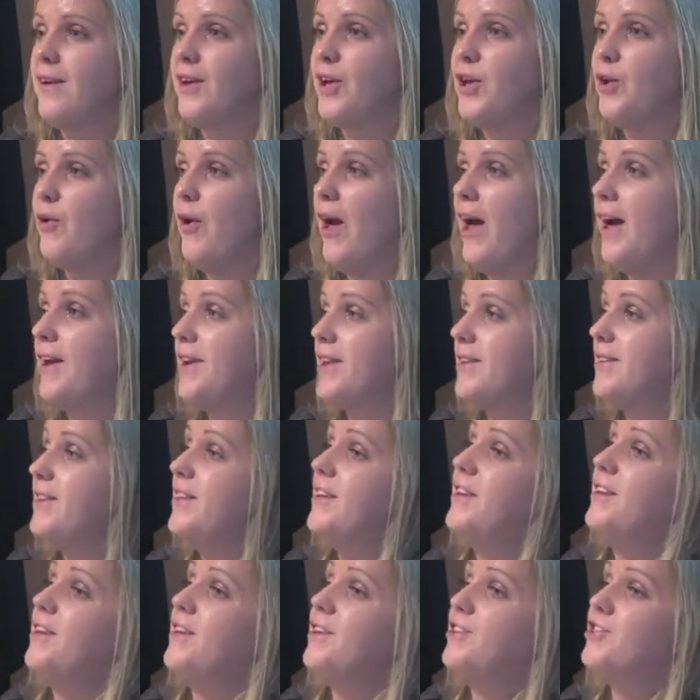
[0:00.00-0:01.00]
you had a
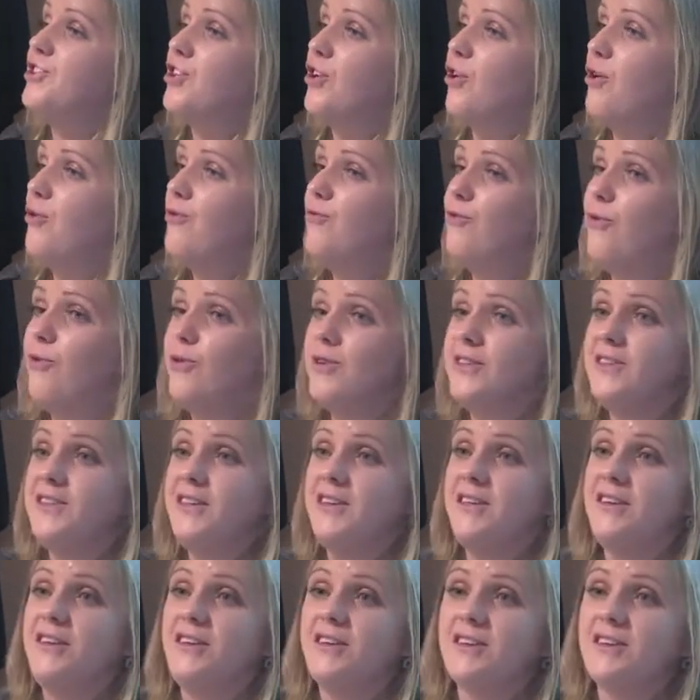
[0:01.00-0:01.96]
teenager of 14